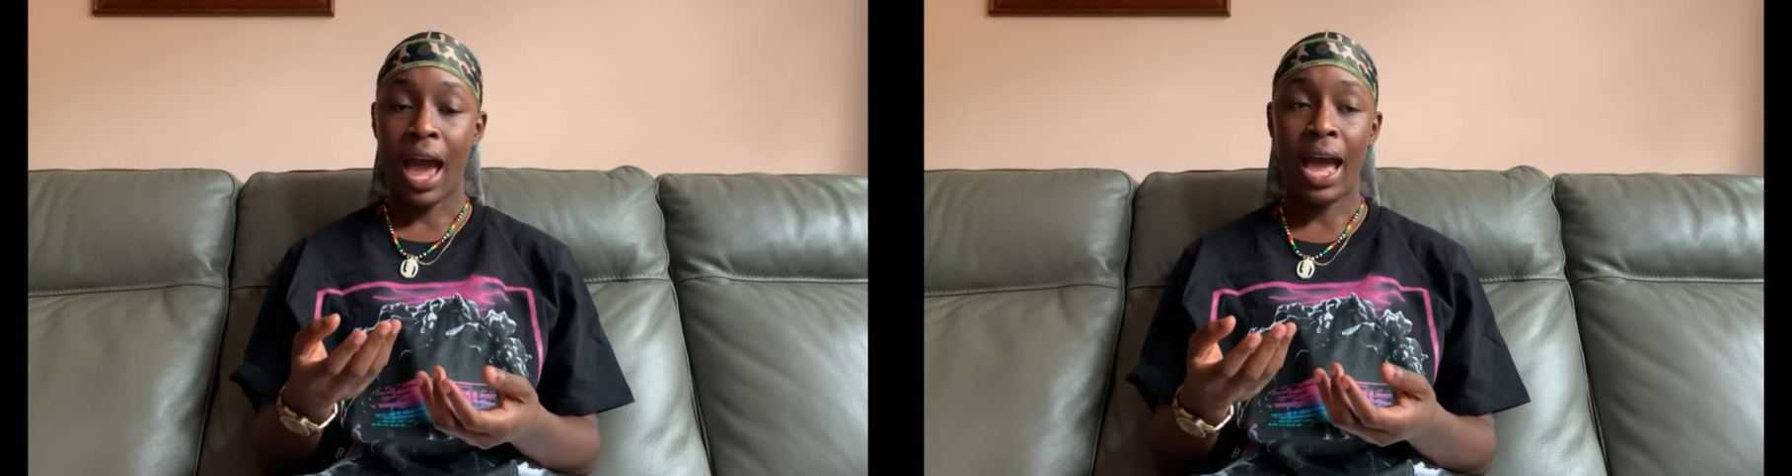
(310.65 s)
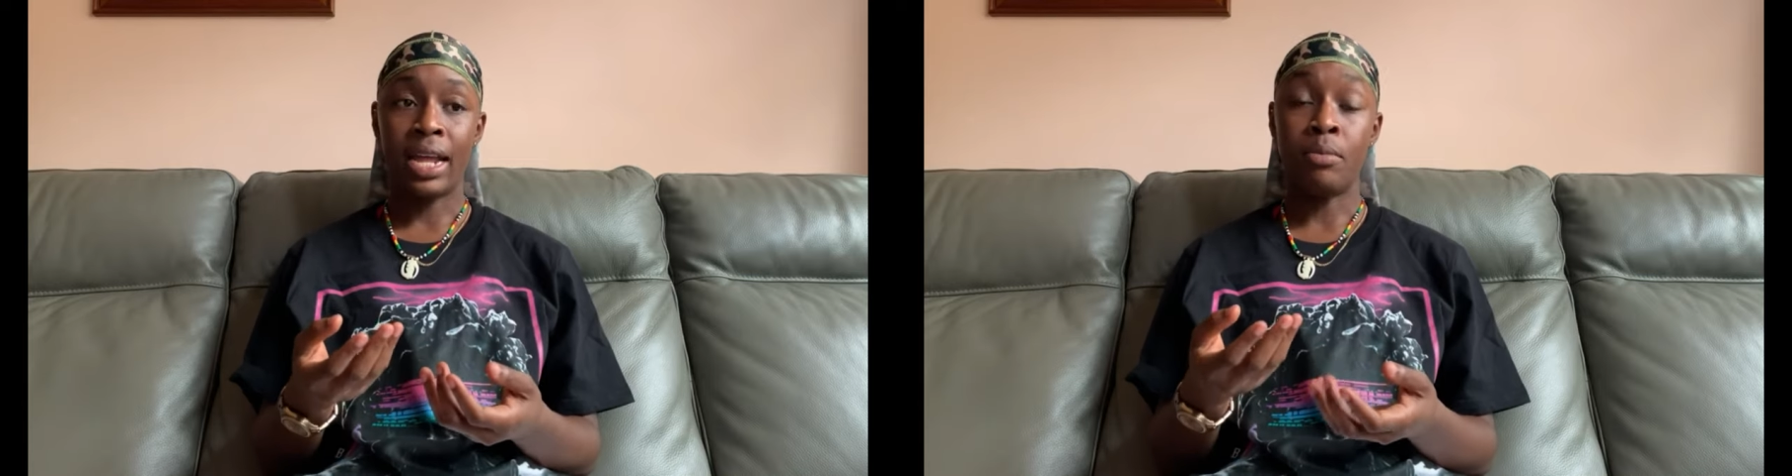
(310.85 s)

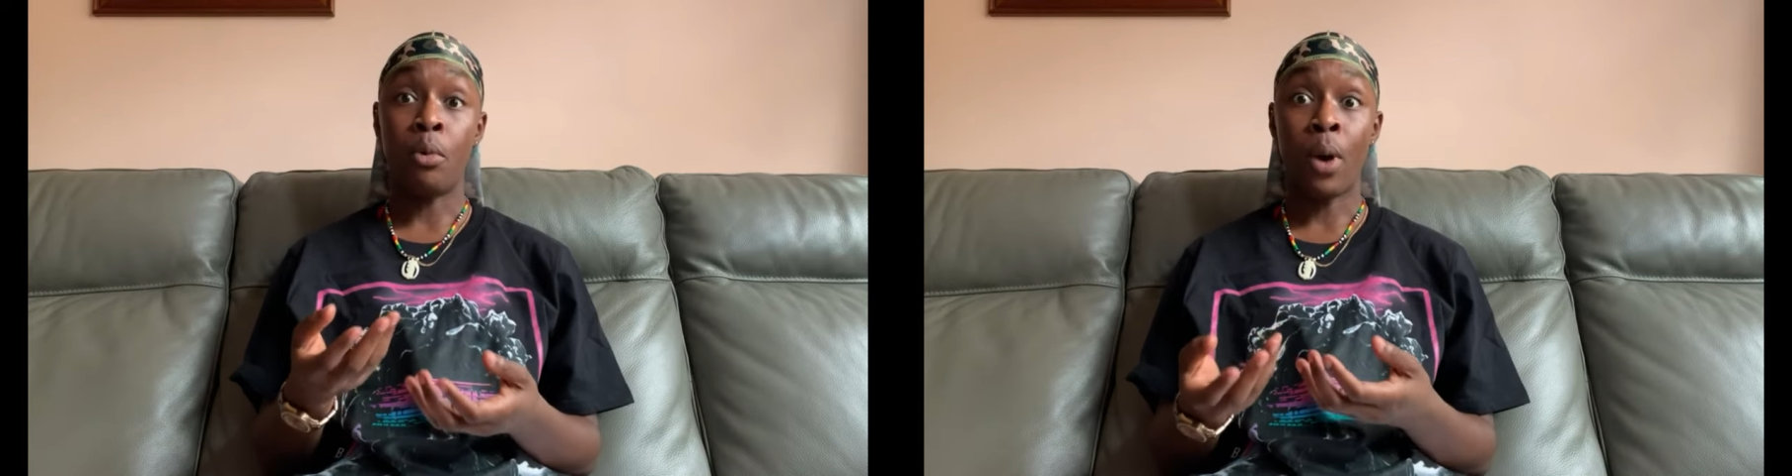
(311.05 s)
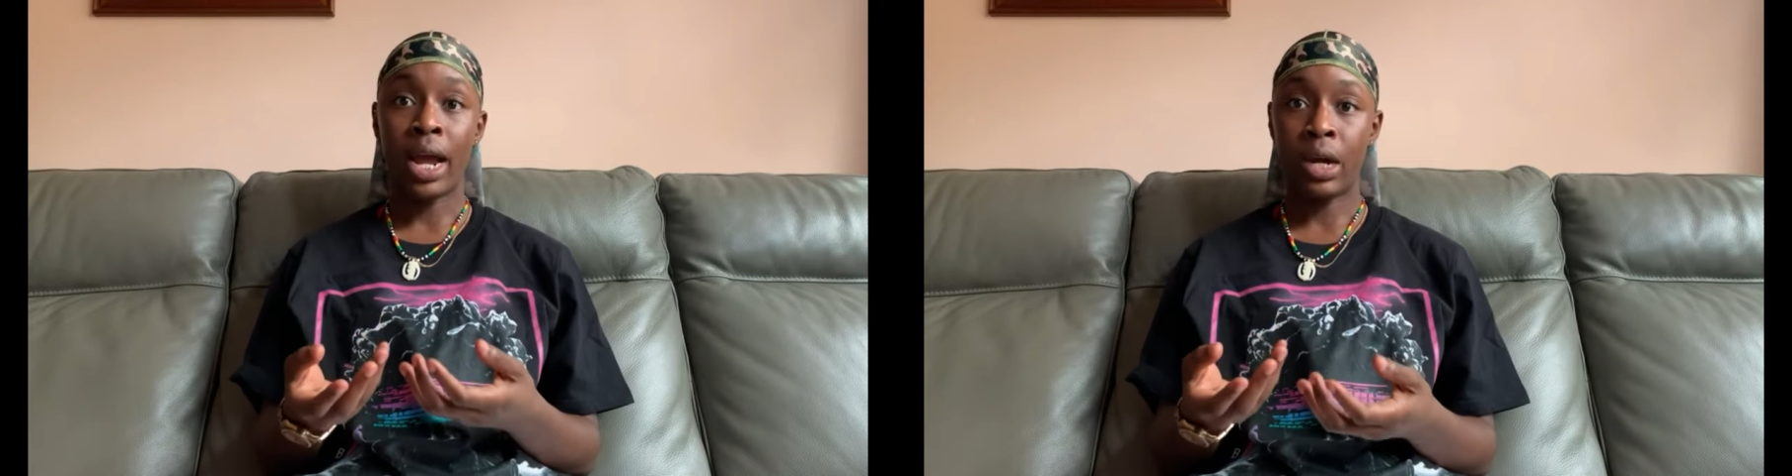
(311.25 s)
and
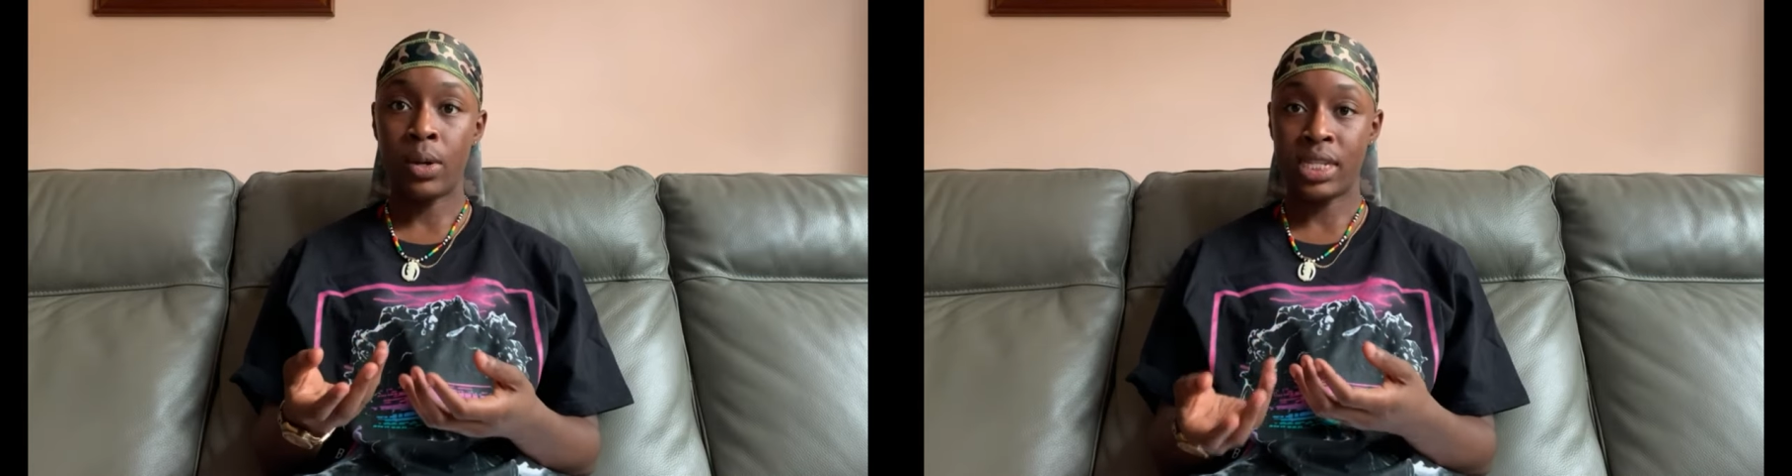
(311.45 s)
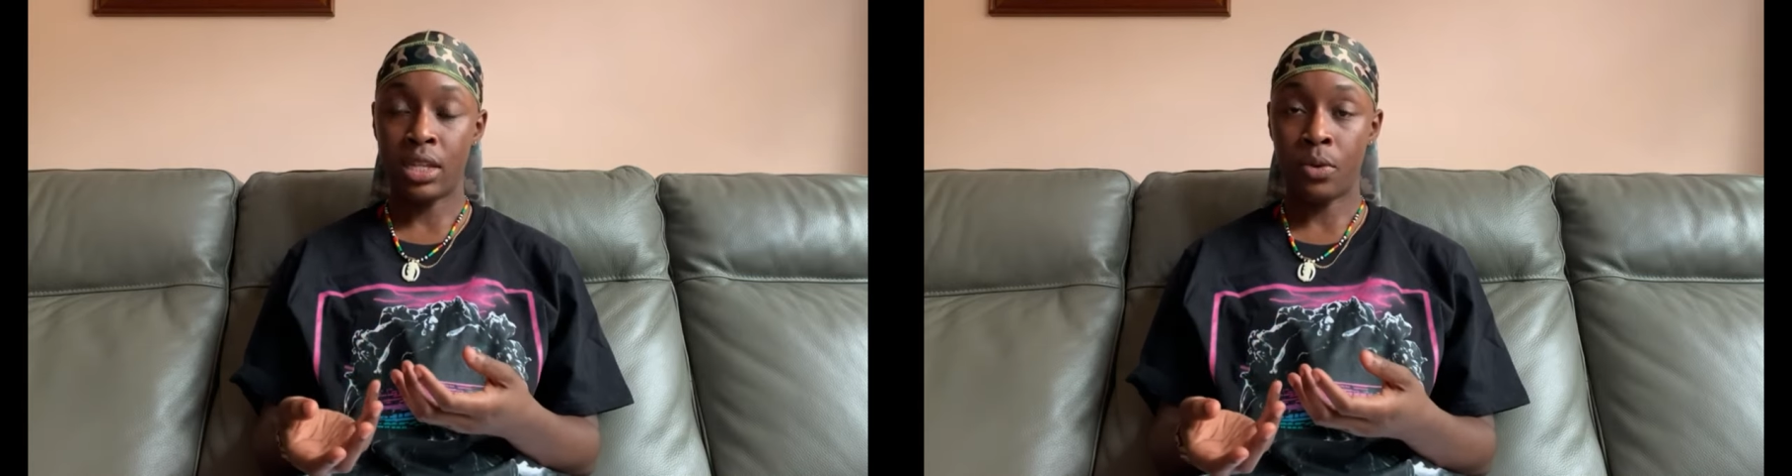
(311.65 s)

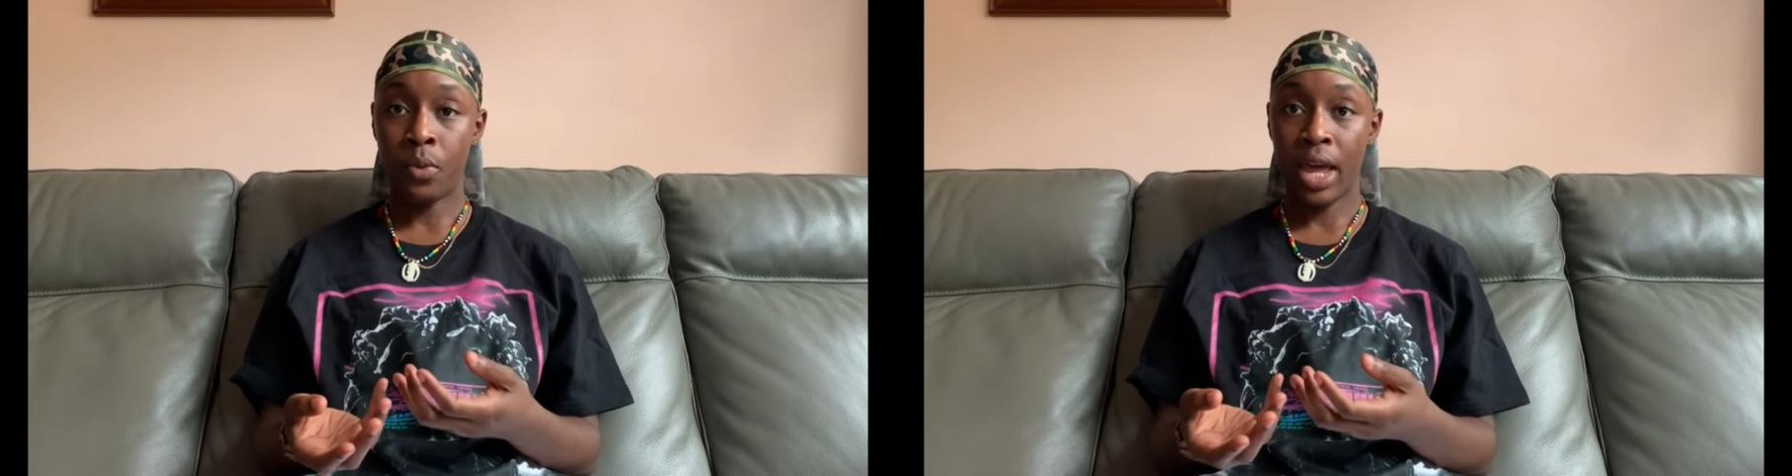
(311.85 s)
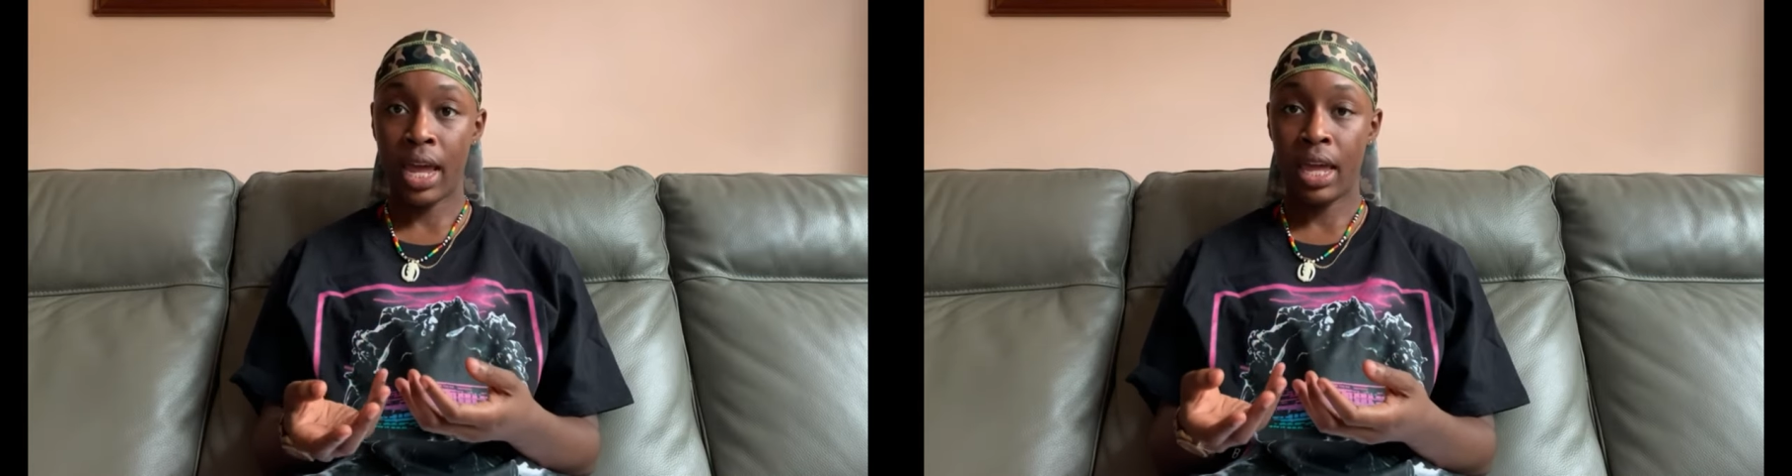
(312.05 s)
Mwanga is in the
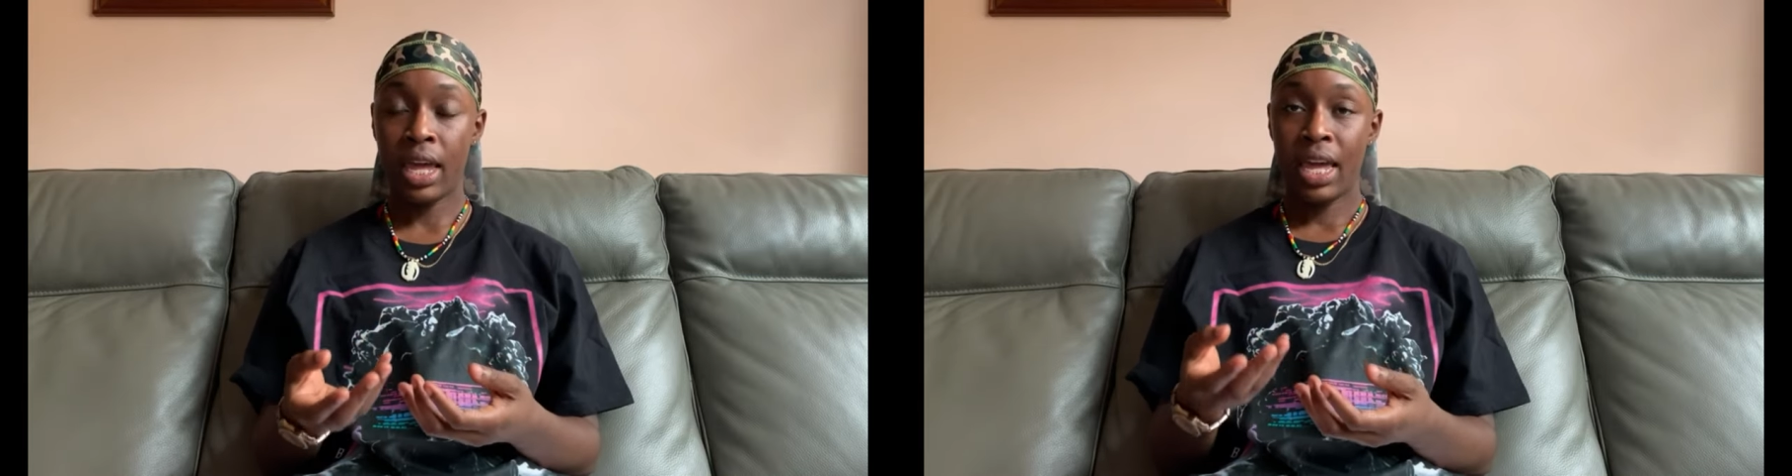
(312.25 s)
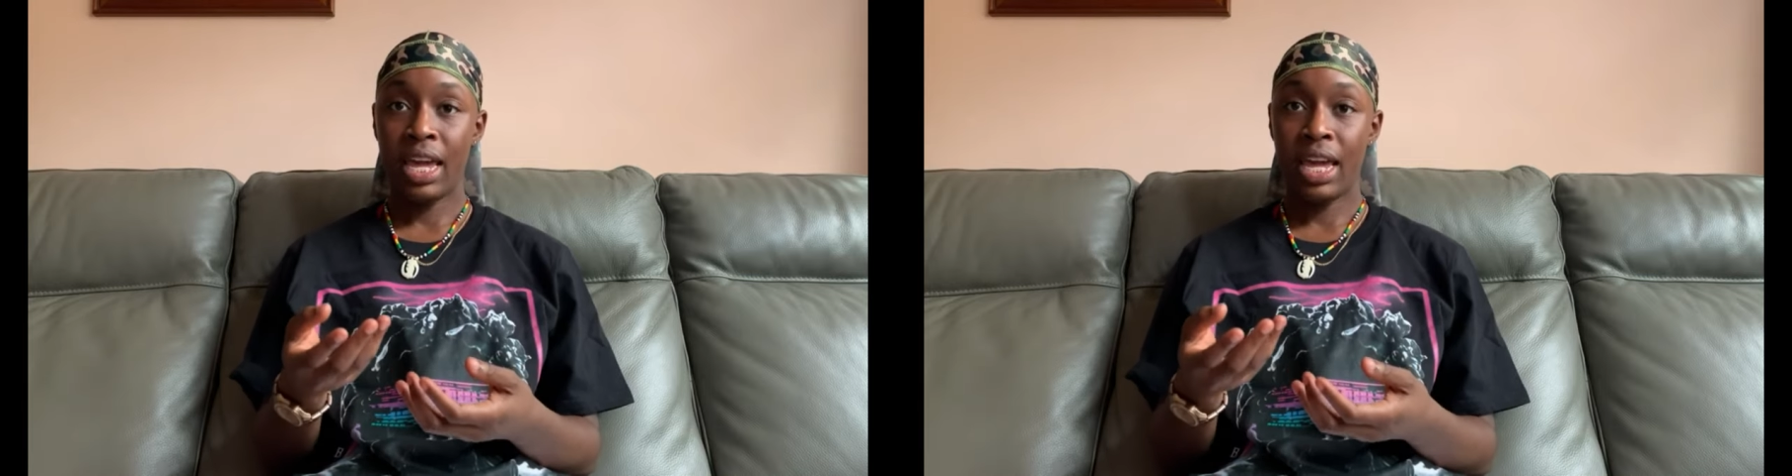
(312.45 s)
way,